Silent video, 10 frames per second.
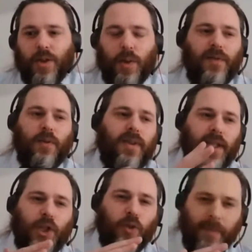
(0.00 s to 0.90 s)
So if you
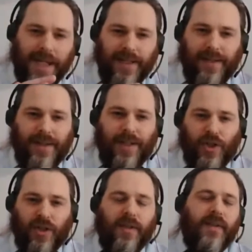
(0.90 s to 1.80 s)
think you'll make a
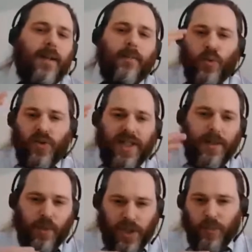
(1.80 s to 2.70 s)
decision and then a more
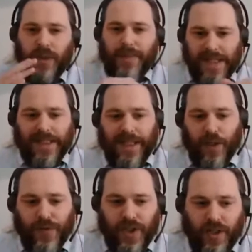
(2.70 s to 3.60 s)
senior body will immediately
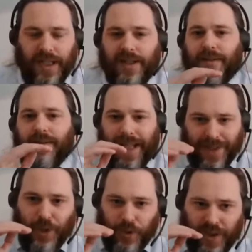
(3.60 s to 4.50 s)
overturn it,
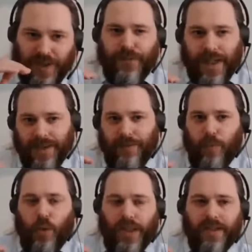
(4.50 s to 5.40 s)
that's not an effective
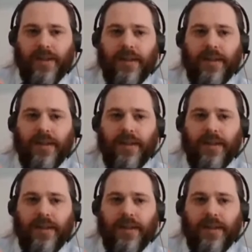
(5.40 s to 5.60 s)
point.